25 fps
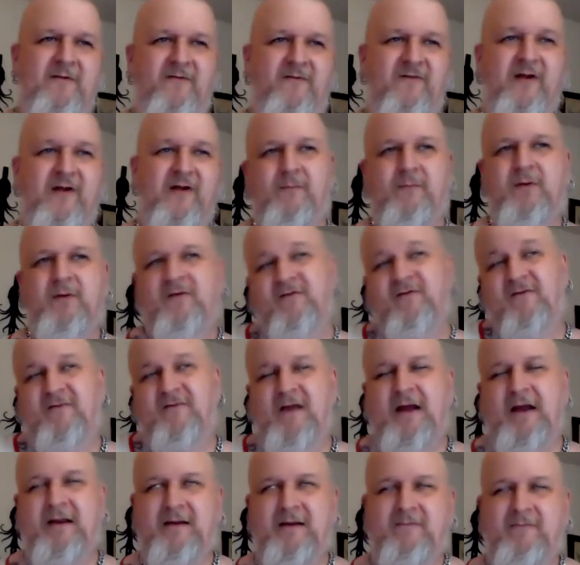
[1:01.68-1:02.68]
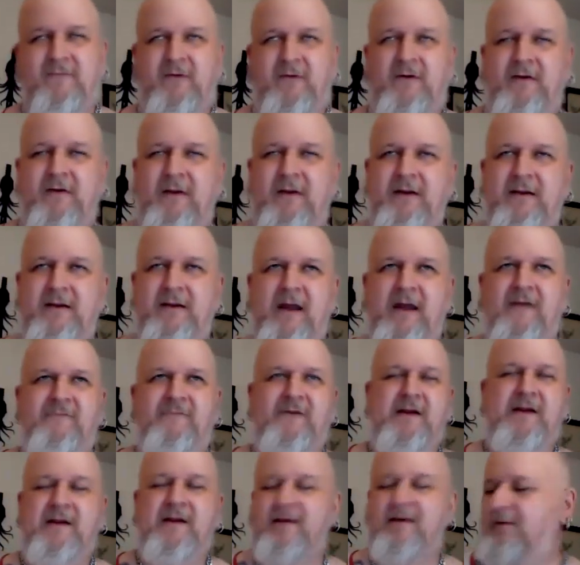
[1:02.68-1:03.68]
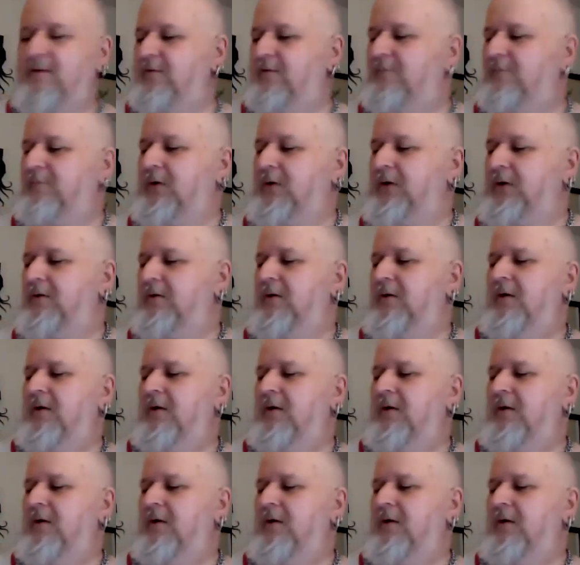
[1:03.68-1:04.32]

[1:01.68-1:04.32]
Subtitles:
shit, which is not really caffeinated, but